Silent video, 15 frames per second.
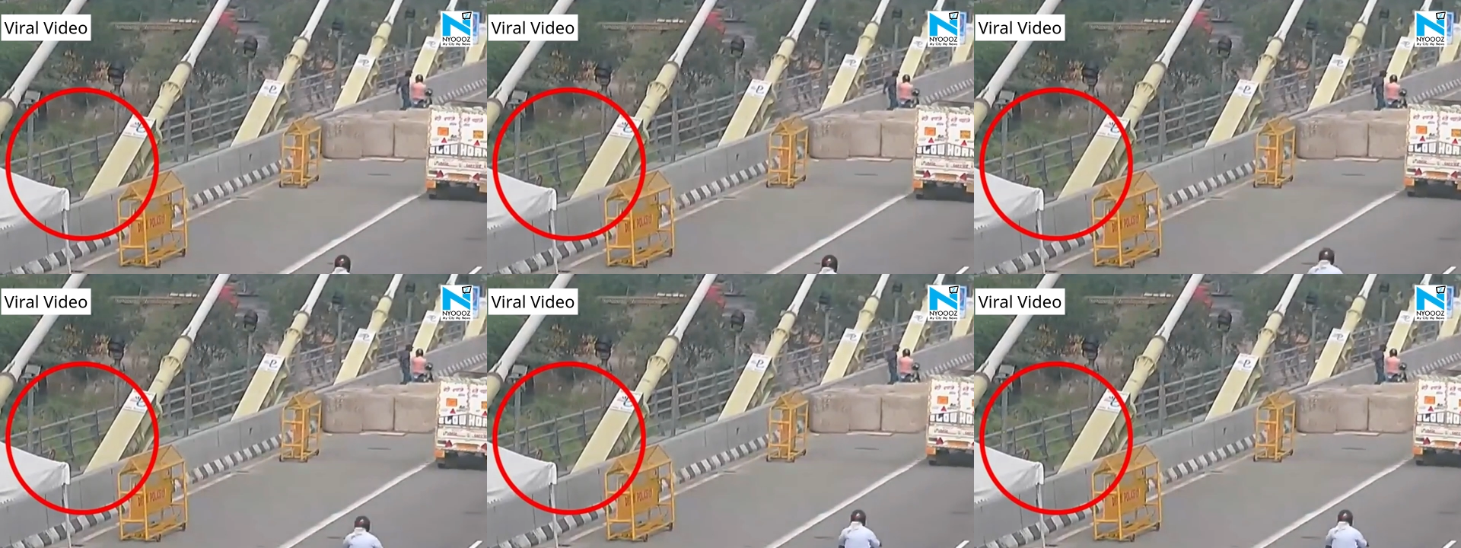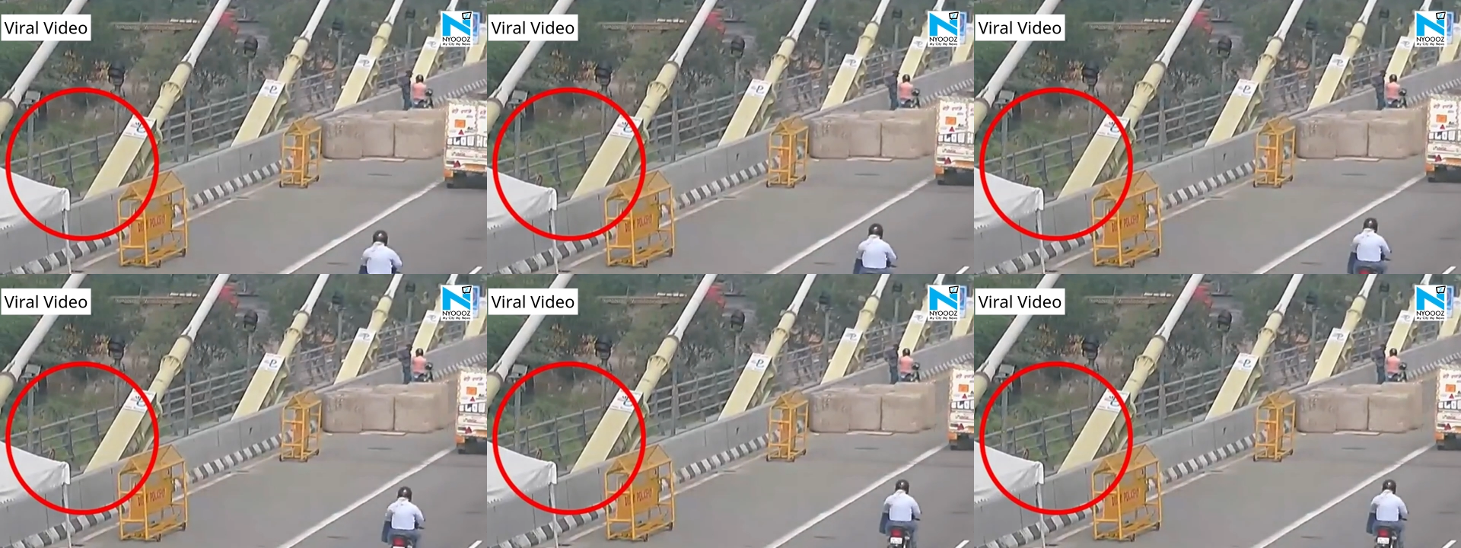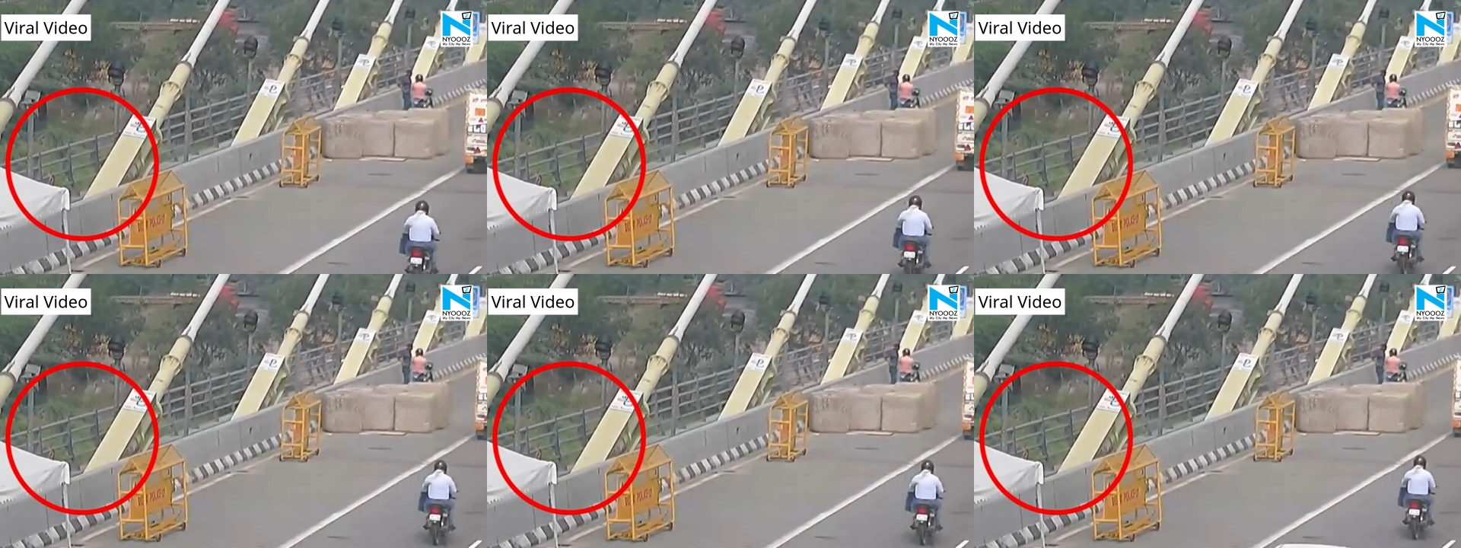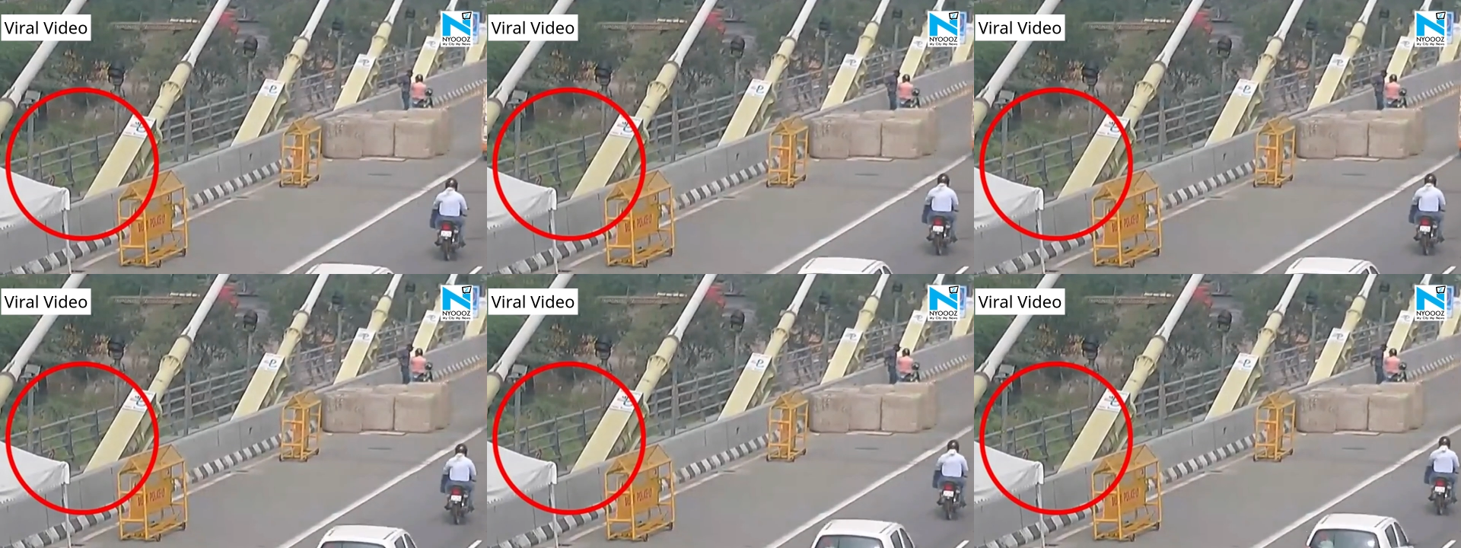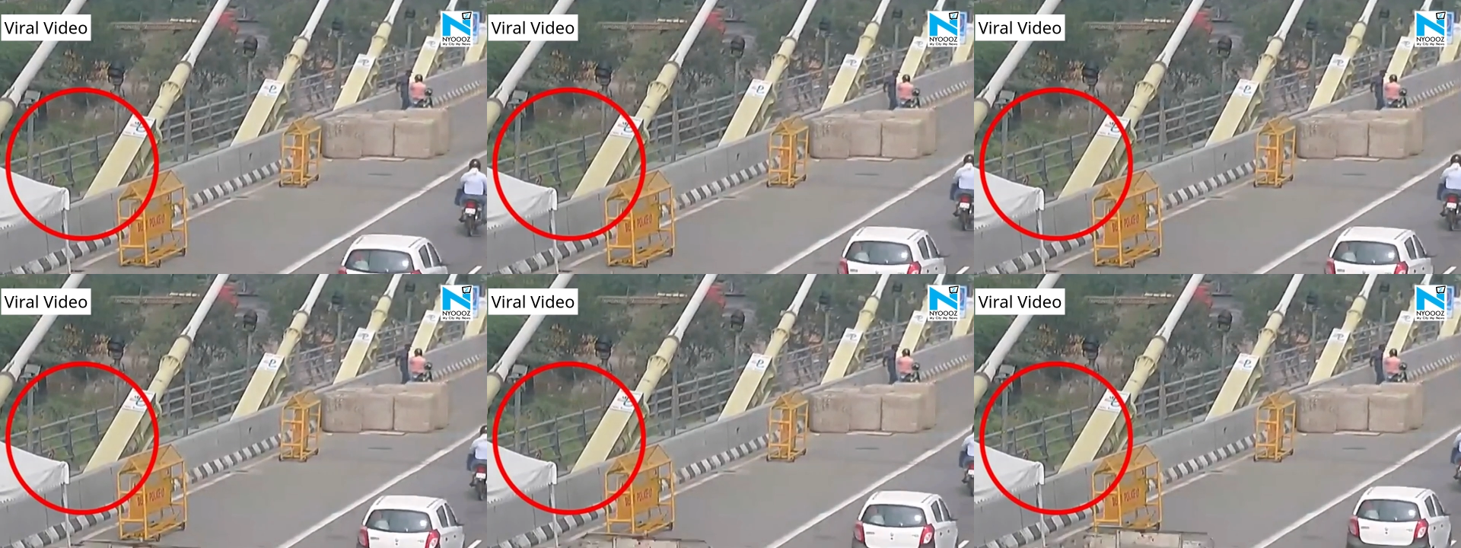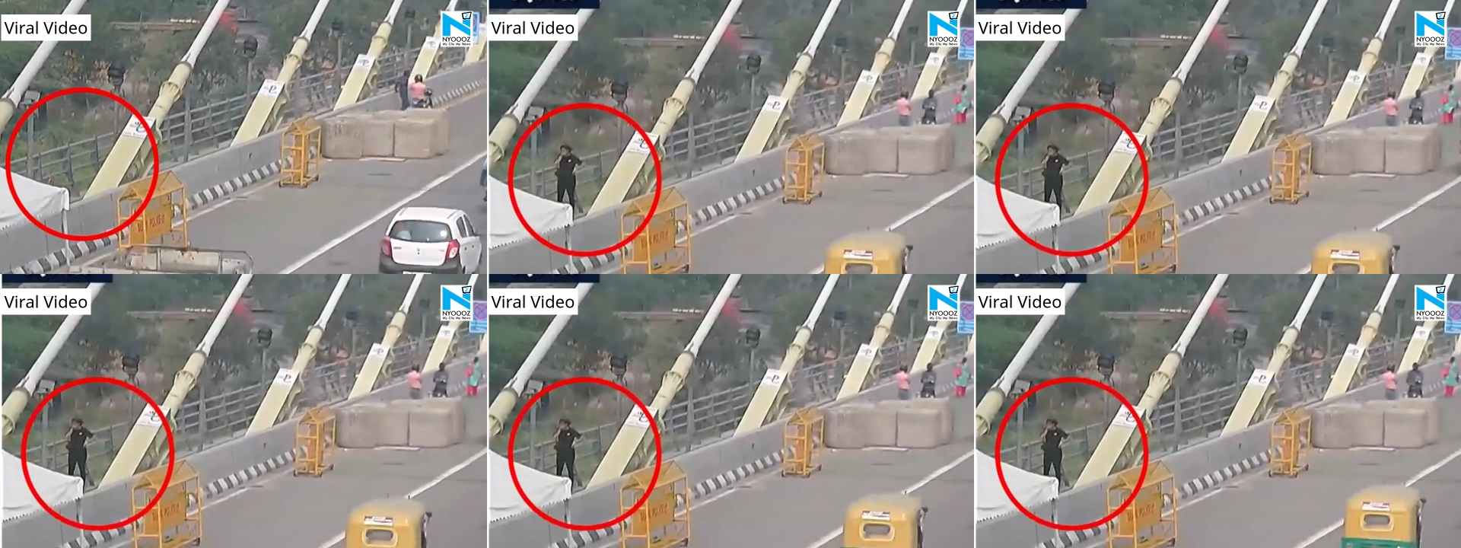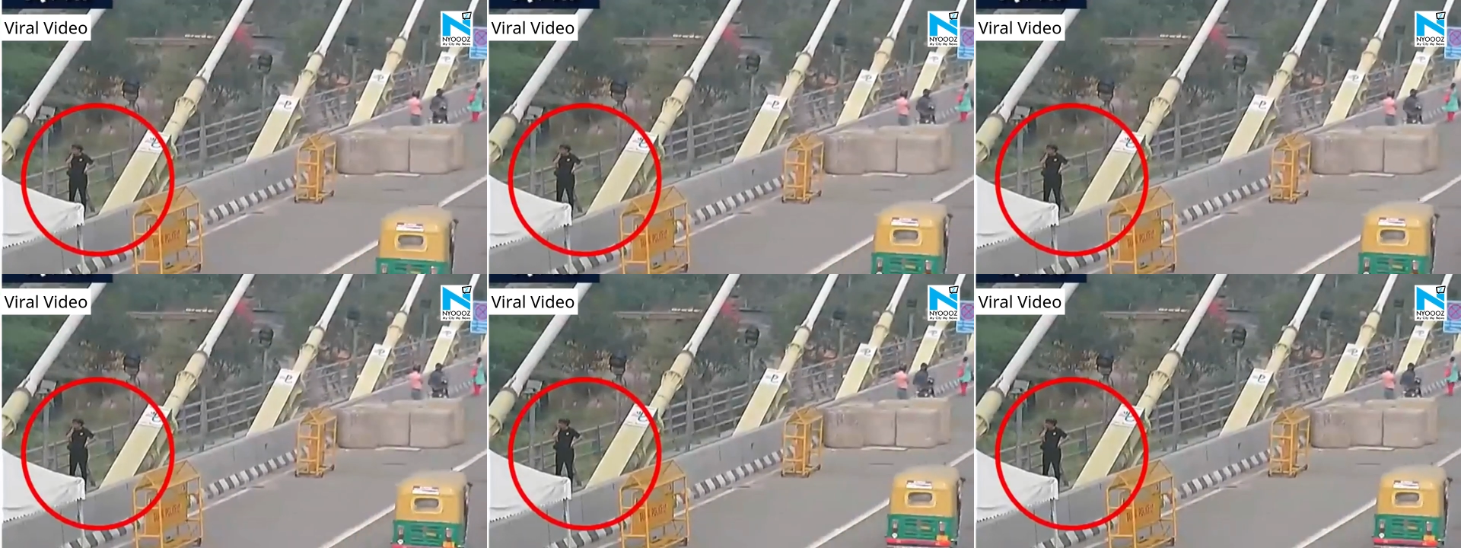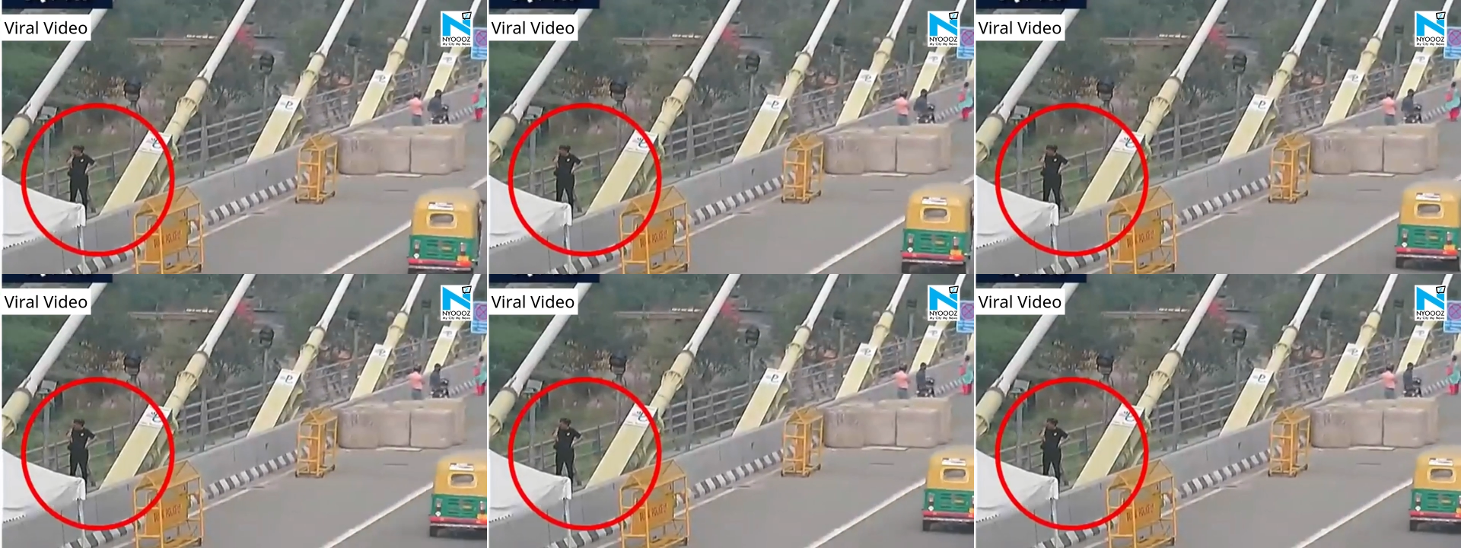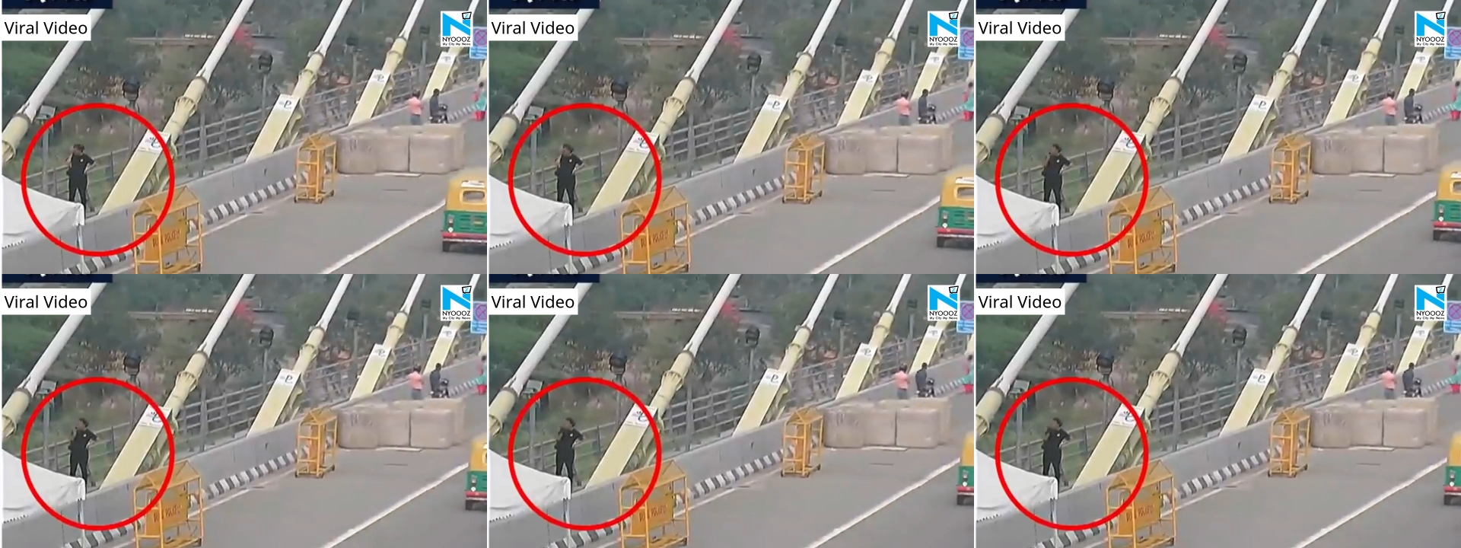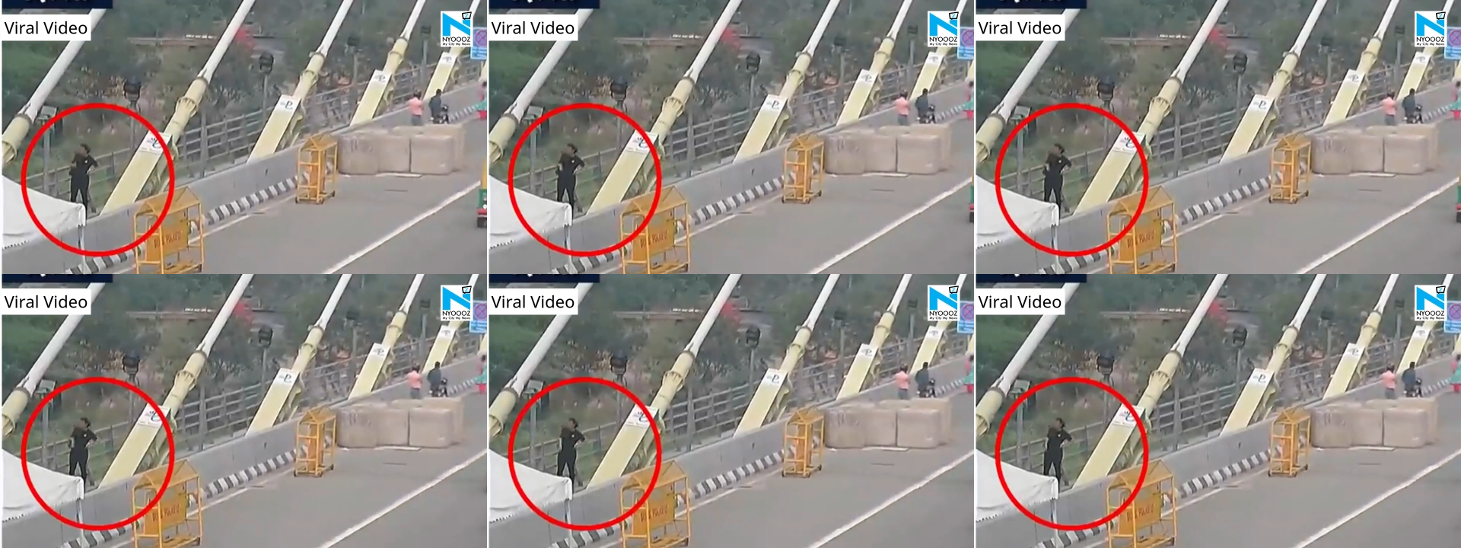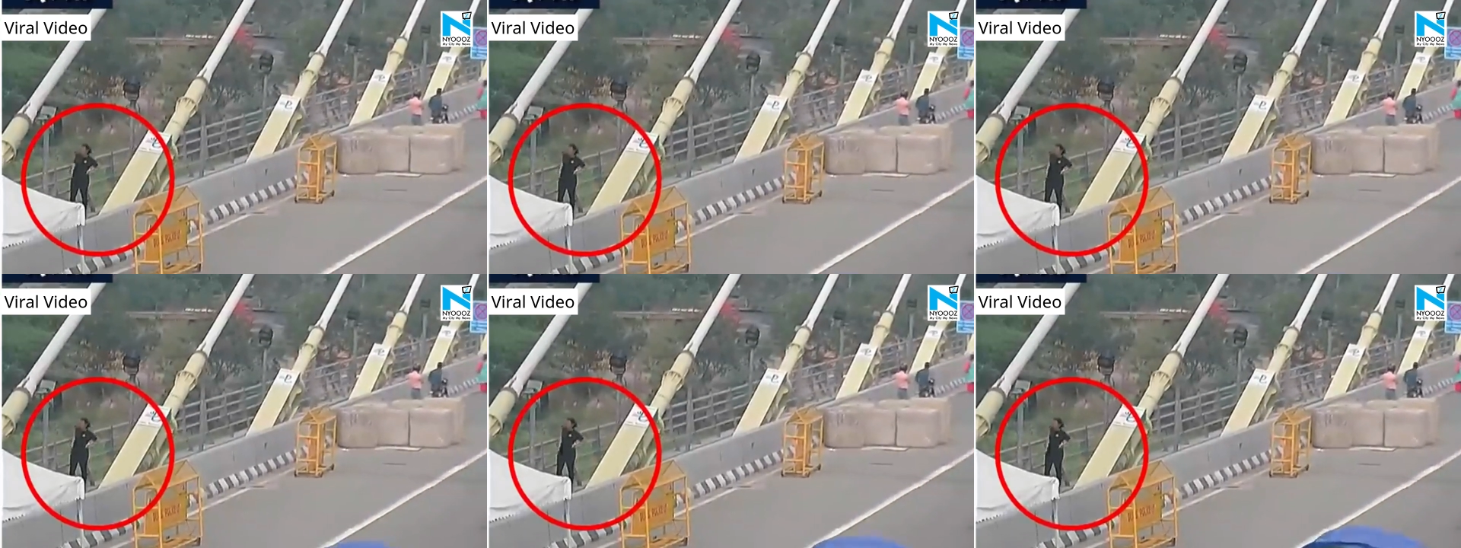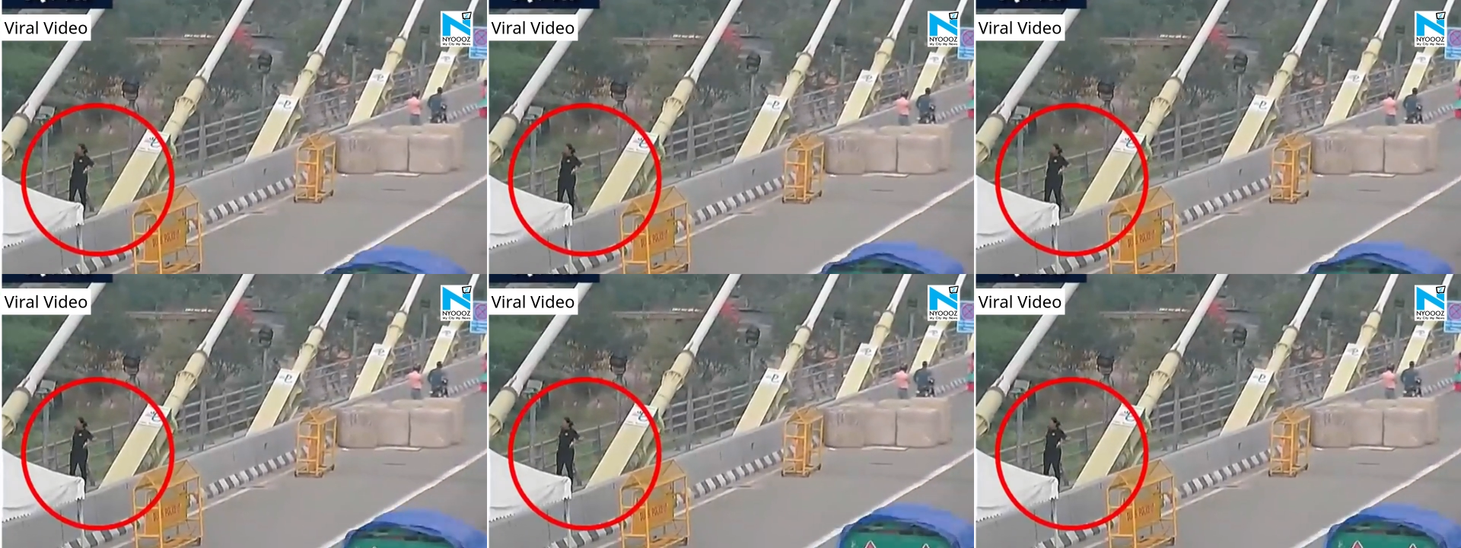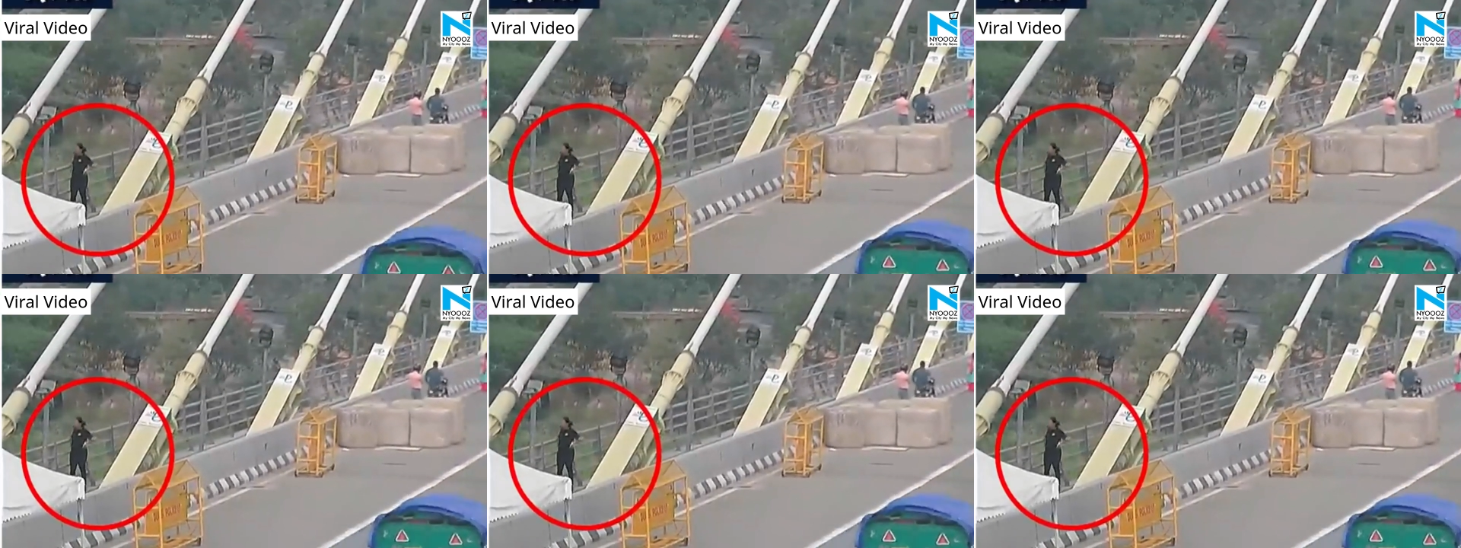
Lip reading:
(no speaker visible)